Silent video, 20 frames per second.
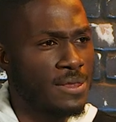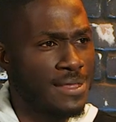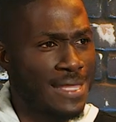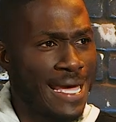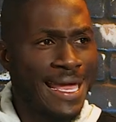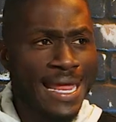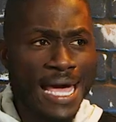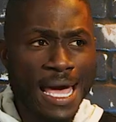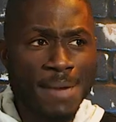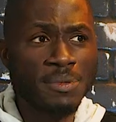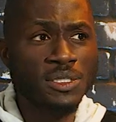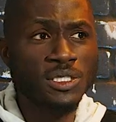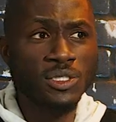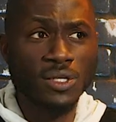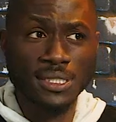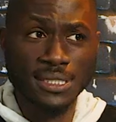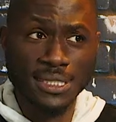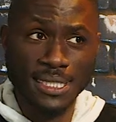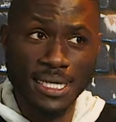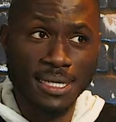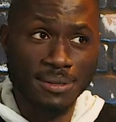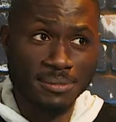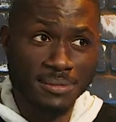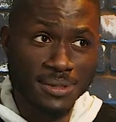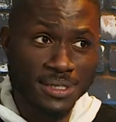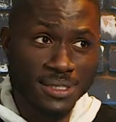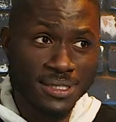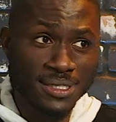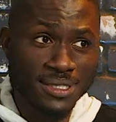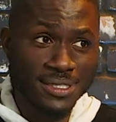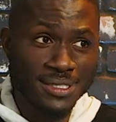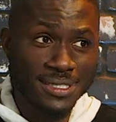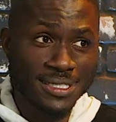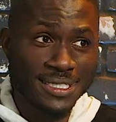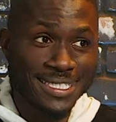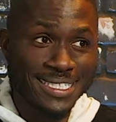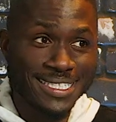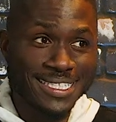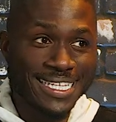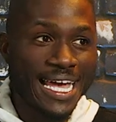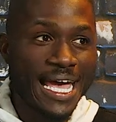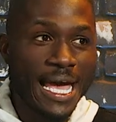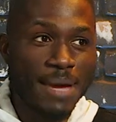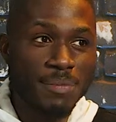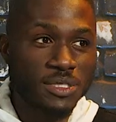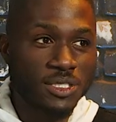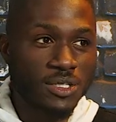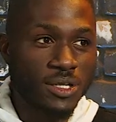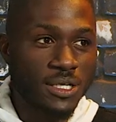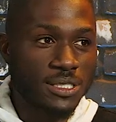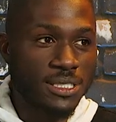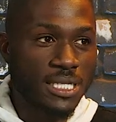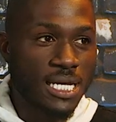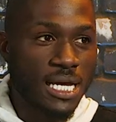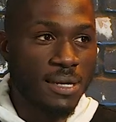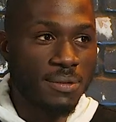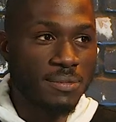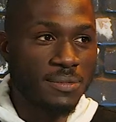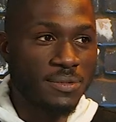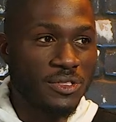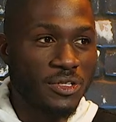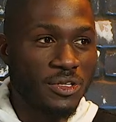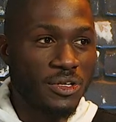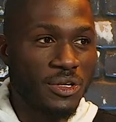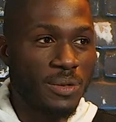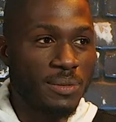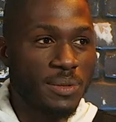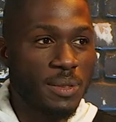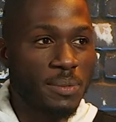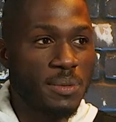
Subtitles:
That happens all the time. That happens all the time. You know what I mean?